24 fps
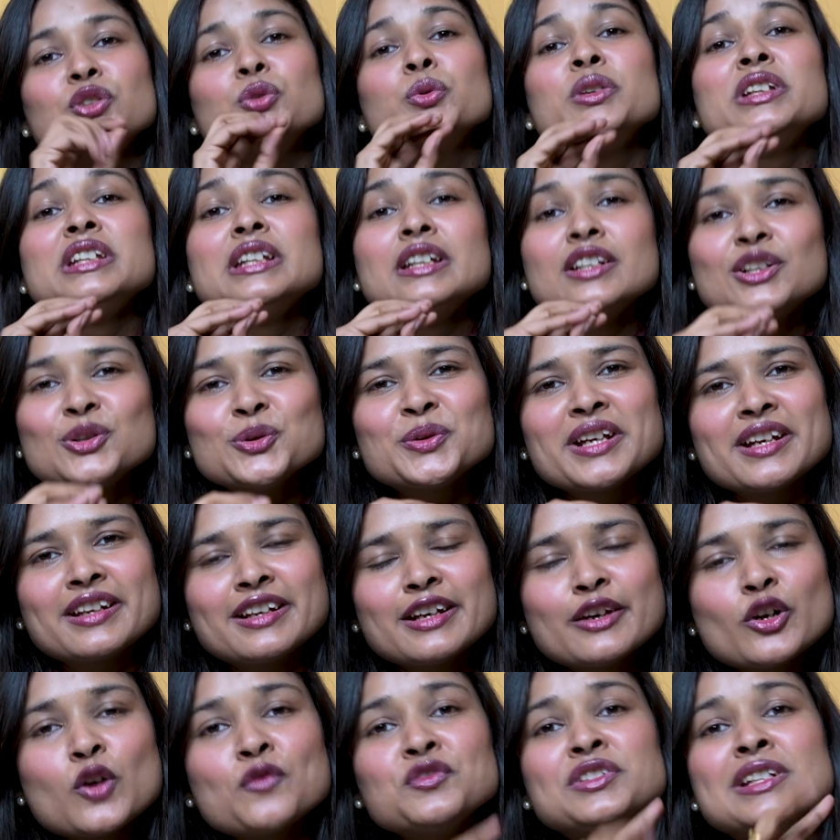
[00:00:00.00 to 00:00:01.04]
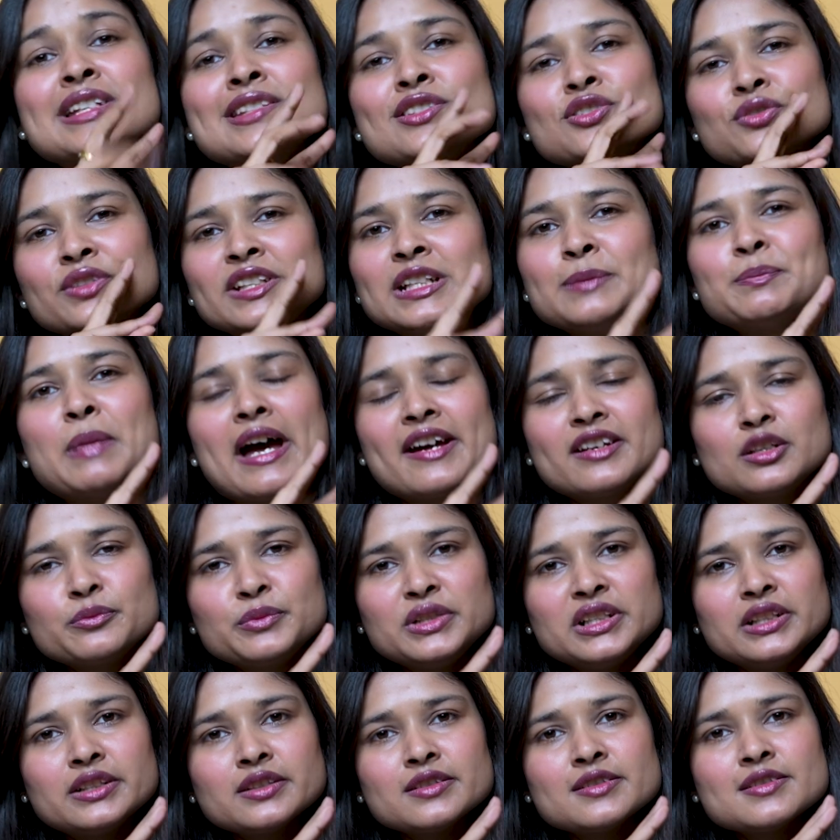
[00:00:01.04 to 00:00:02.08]
you need to take care of these three
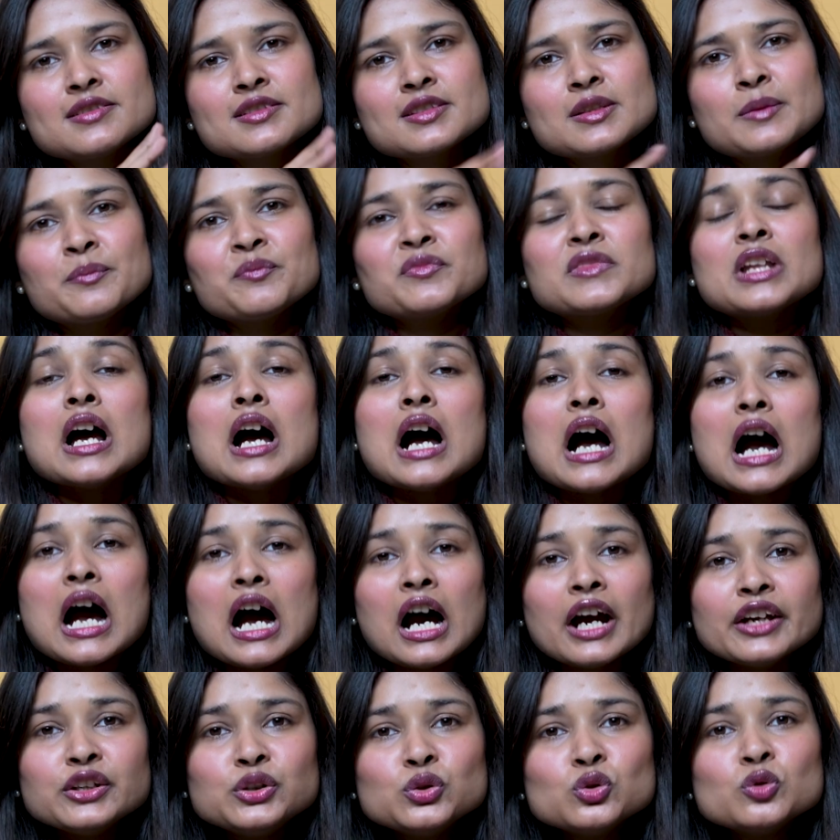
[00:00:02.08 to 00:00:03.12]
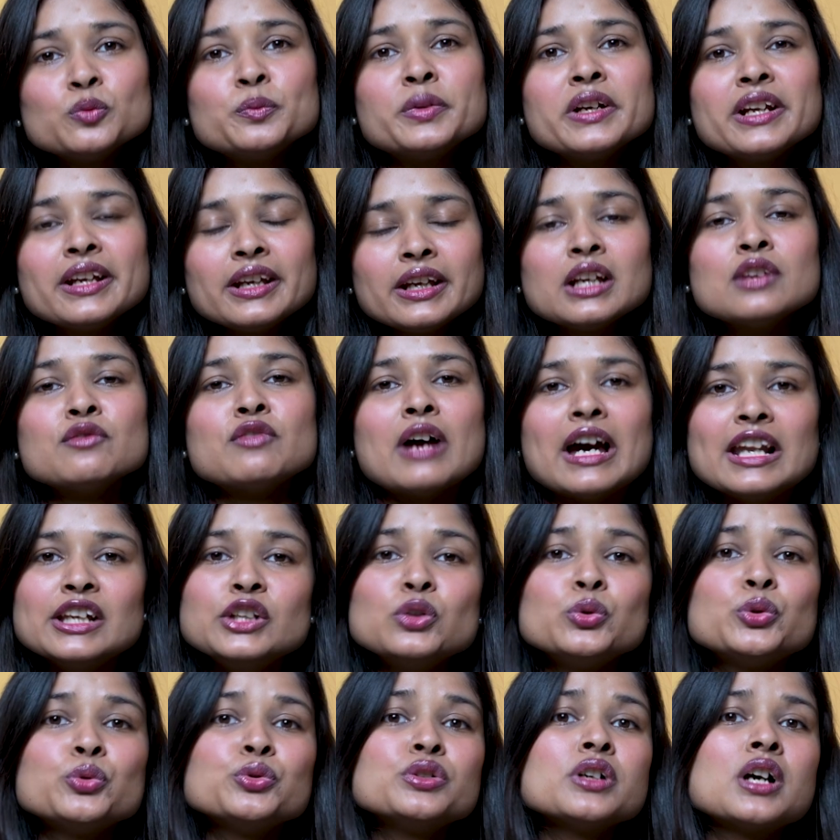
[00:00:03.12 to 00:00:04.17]
parameters. Are you bringing
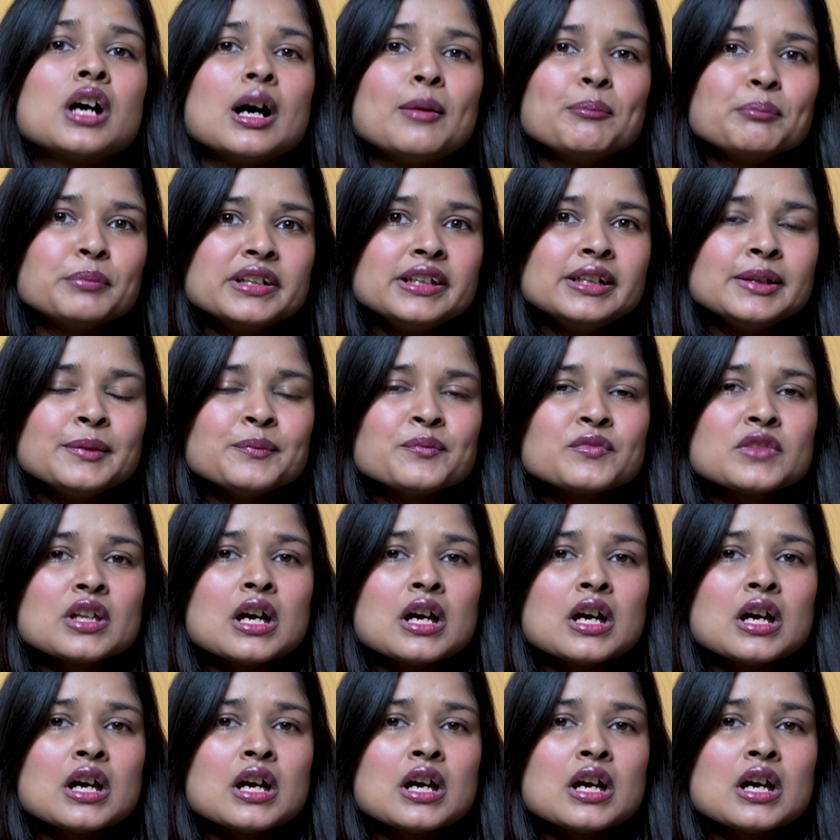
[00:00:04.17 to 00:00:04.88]
value to the company?